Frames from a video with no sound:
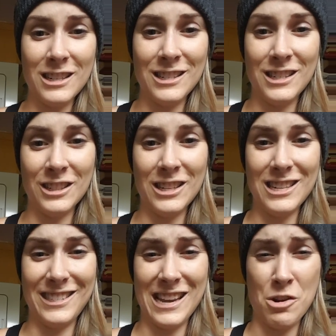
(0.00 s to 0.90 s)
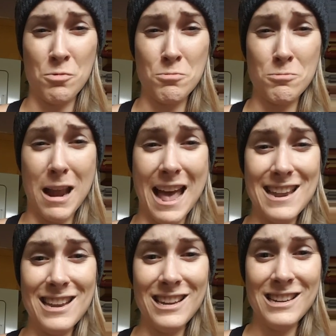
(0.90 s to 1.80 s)
until it's like
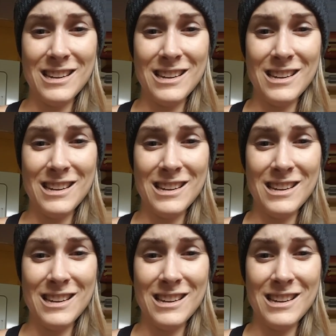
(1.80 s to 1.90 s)
red.